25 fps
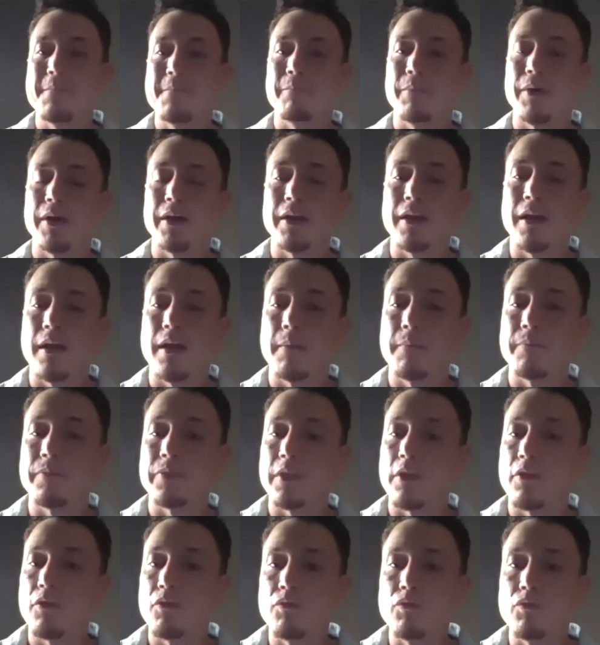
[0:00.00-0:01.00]
But
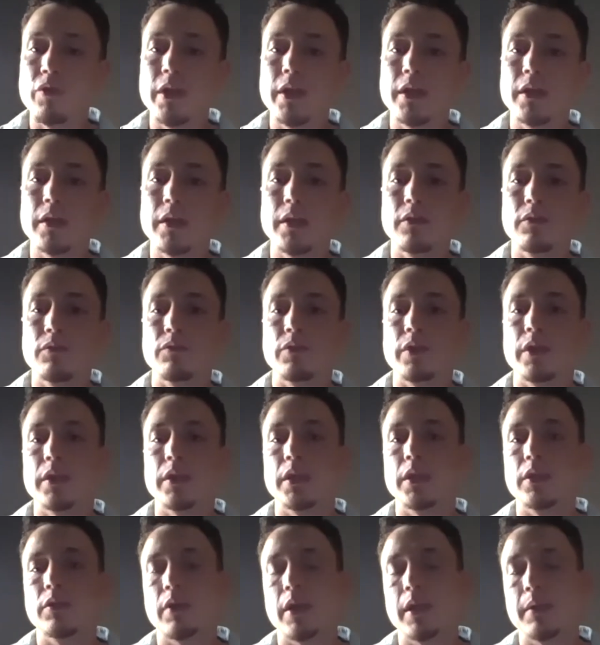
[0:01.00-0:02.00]
really,
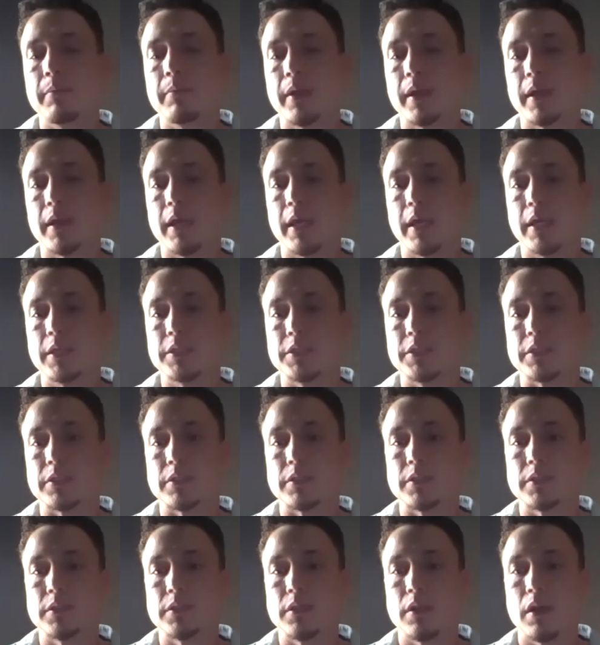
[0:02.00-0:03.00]
really great
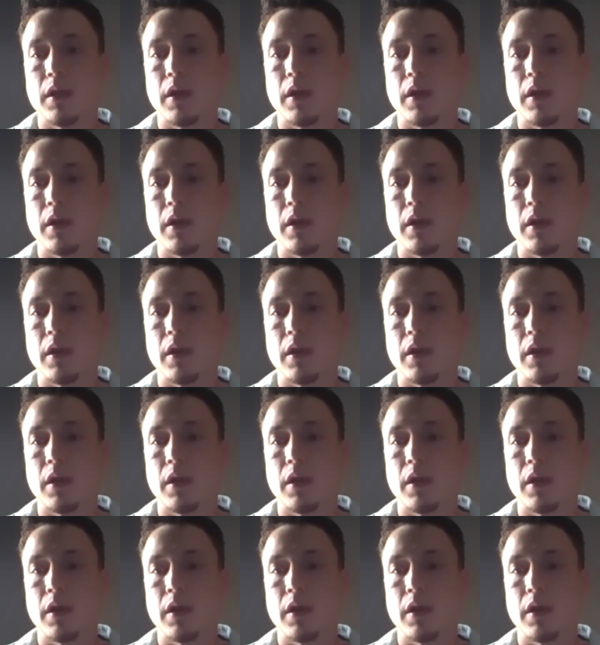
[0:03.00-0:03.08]
medications.